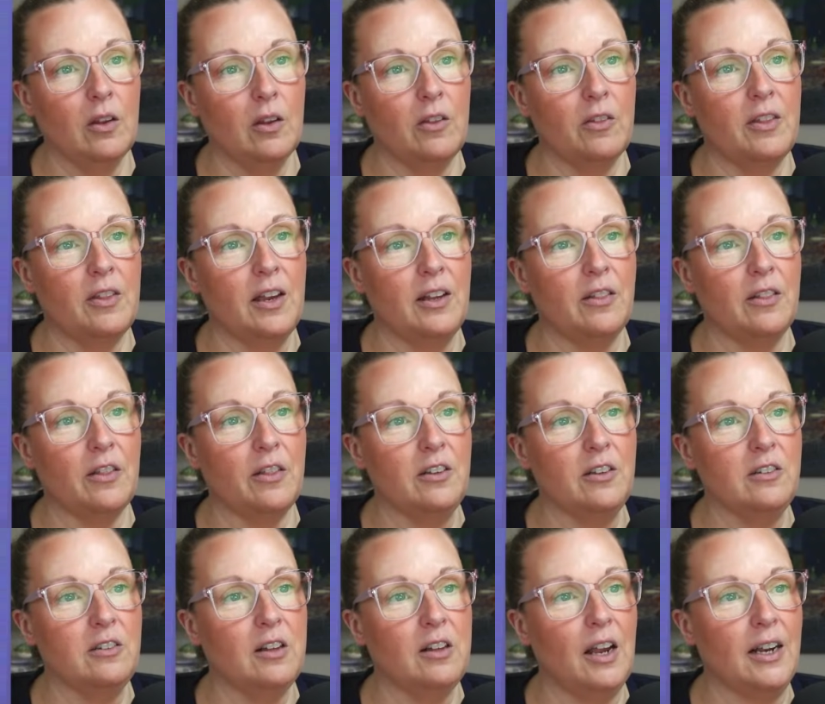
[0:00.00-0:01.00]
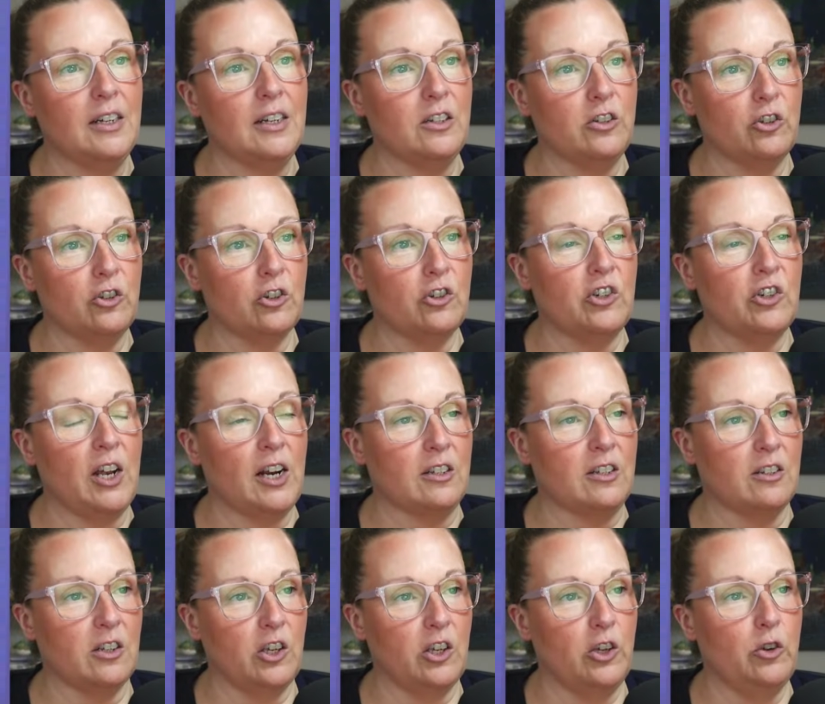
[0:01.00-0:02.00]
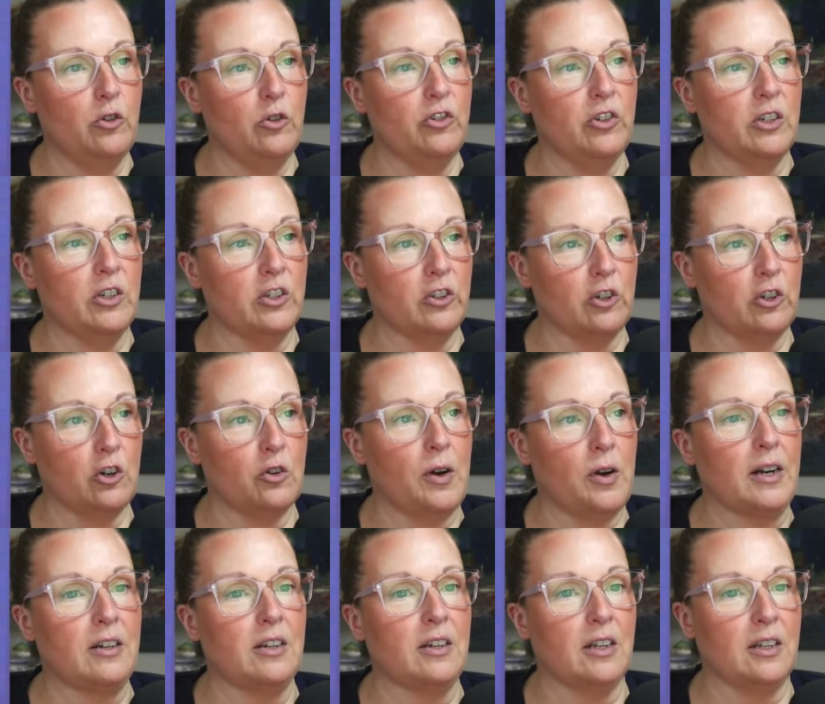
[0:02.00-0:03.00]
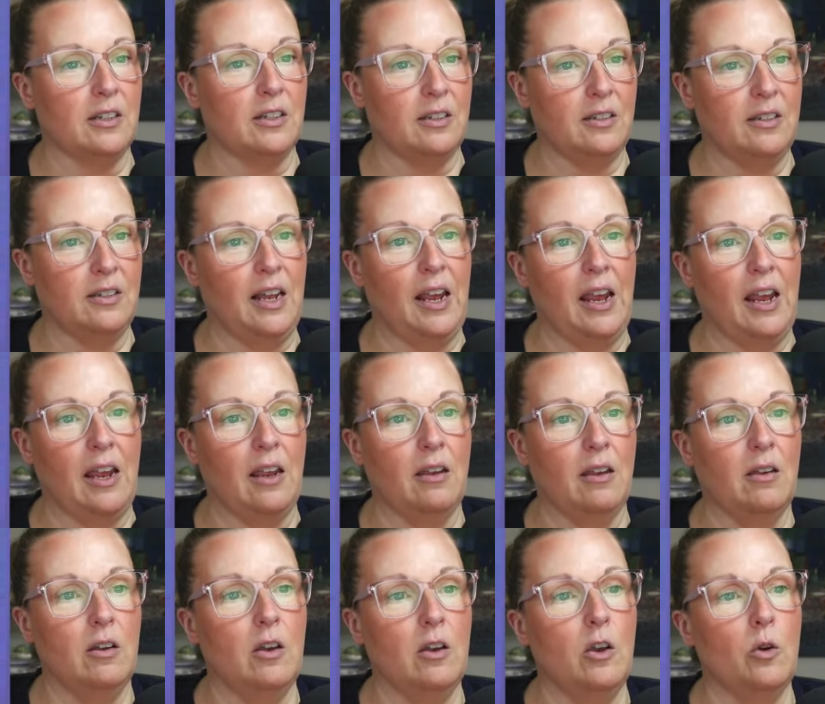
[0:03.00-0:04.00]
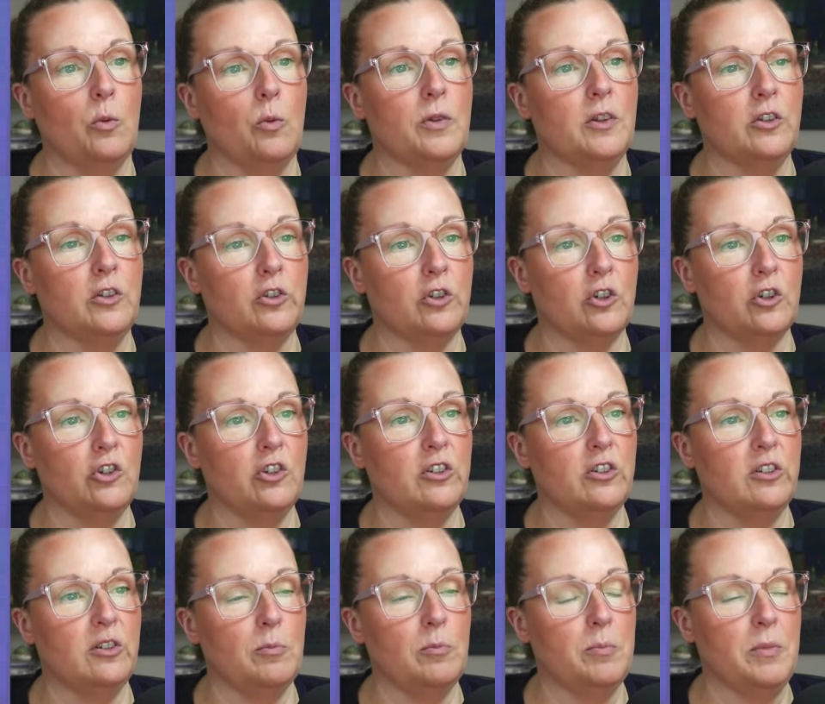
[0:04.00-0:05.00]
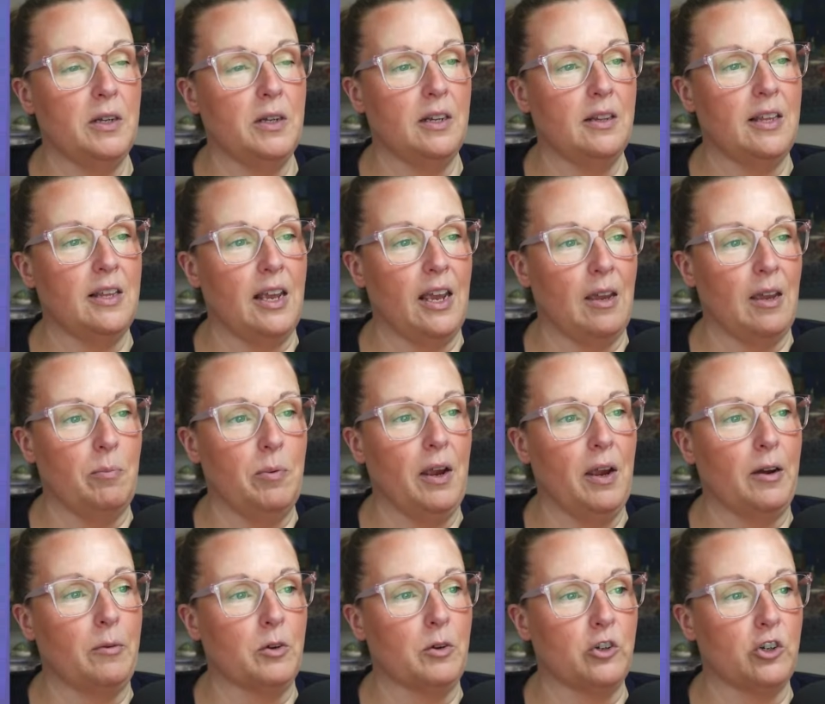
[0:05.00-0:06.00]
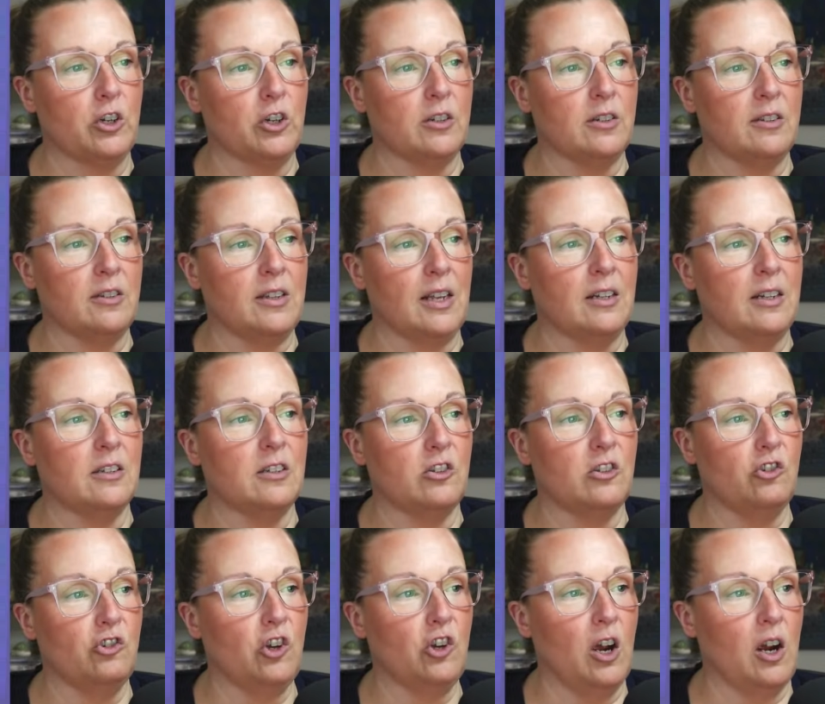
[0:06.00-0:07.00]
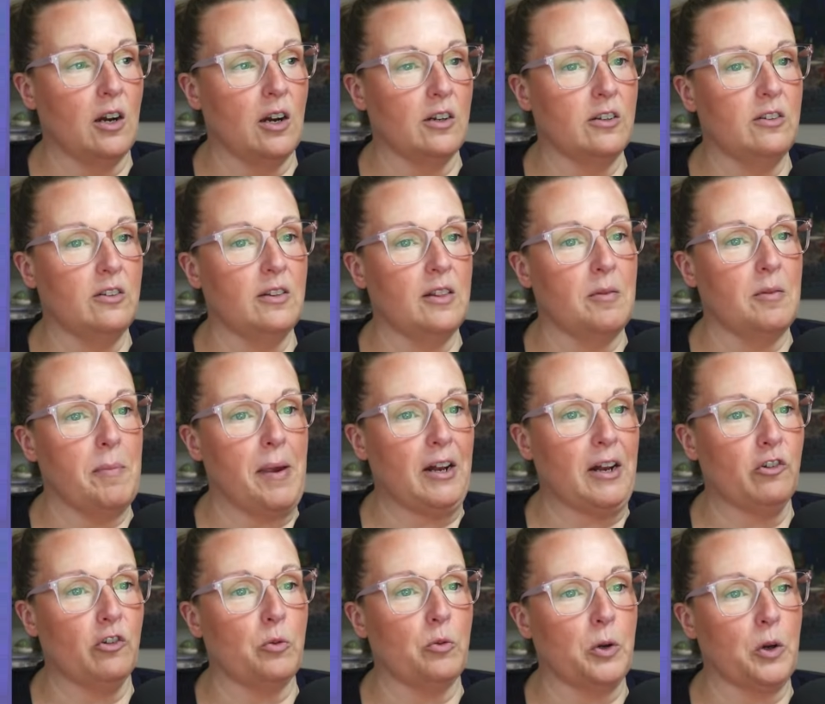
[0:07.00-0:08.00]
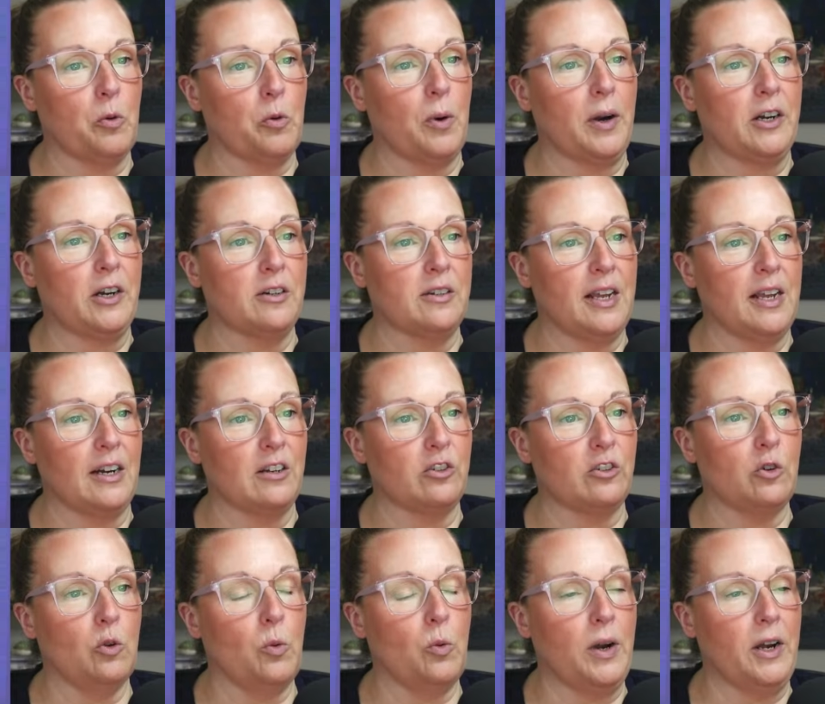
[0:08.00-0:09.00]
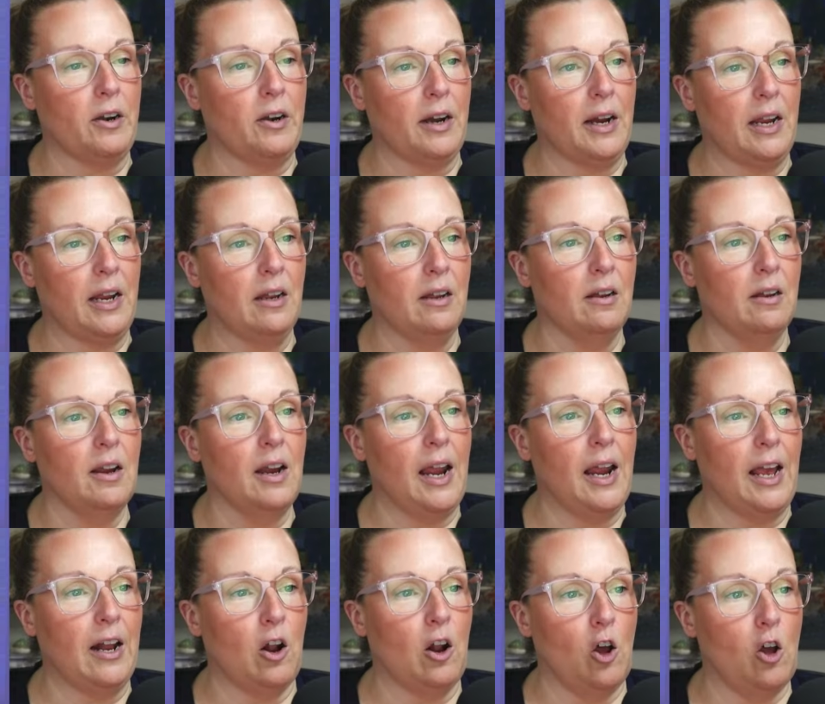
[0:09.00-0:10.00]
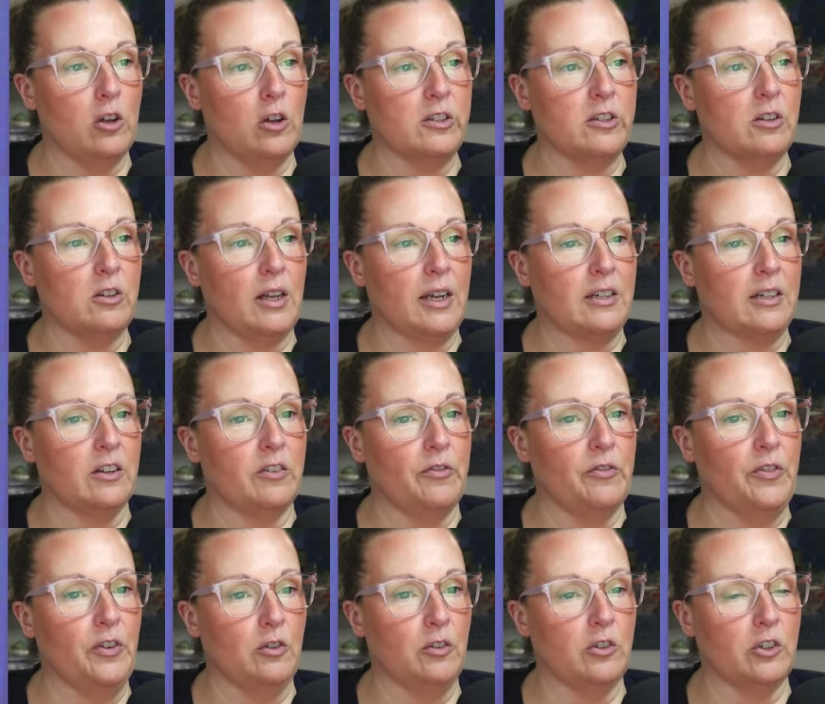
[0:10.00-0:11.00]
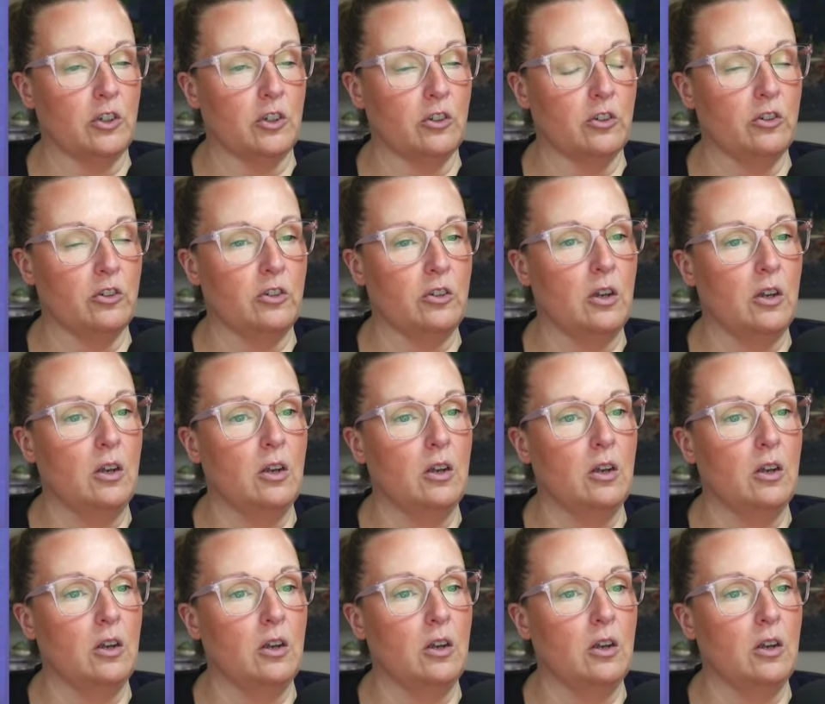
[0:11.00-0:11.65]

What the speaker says: Then this line in search execution is correct and can stay. When the search is submitted, the API returns sentence chunks that match the required text query and all selected filters.